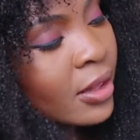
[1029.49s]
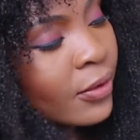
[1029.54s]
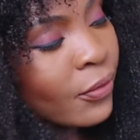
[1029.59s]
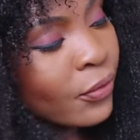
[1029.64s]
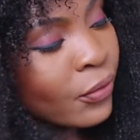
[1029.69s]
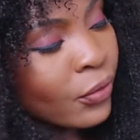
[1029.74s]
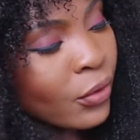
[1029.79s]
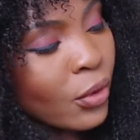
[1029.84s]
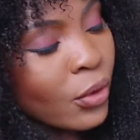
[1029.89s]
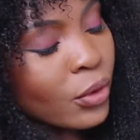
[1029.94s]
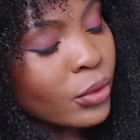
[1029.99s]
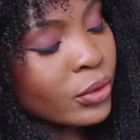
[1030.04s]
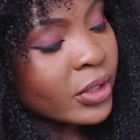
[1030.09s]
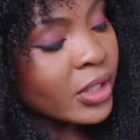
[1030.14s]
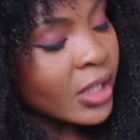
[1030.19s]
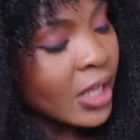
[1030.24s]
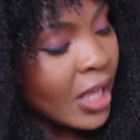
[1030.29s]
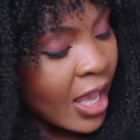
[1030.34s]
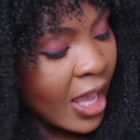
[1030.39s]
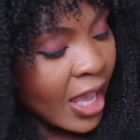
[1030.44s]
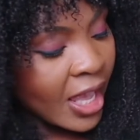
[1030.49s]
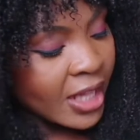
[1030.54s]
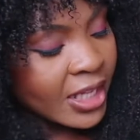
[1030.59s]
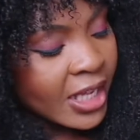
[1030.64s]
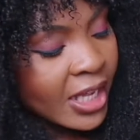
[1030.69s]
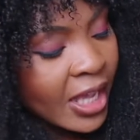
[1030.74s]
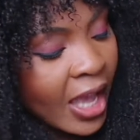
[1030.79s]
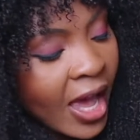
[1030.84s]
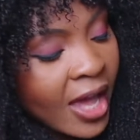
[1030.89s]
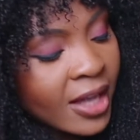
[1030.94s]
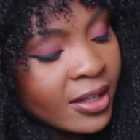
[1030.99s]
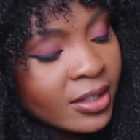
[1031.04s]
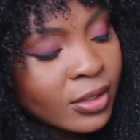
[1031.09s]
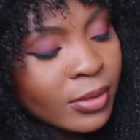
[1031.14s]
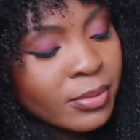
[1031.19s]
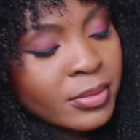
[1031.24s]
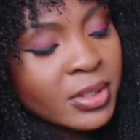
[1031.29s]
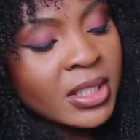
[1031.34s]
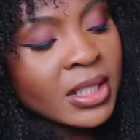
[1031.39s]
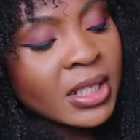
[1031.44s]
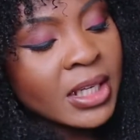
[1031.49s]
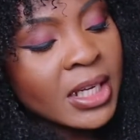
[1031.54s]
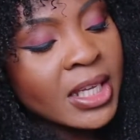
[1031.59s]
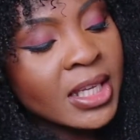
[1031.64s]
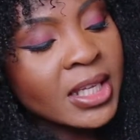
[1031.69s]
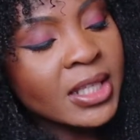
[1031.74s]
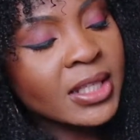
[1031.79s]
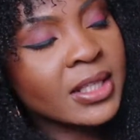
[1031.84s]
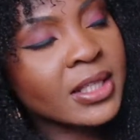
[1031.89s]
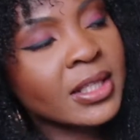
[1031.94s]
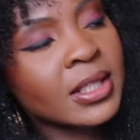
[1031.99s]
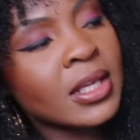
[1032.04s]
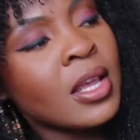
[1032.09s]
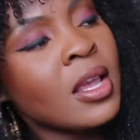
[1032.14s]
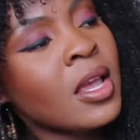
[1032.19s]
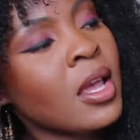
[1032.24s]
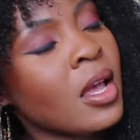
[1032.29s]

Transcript: the front, and it has some slits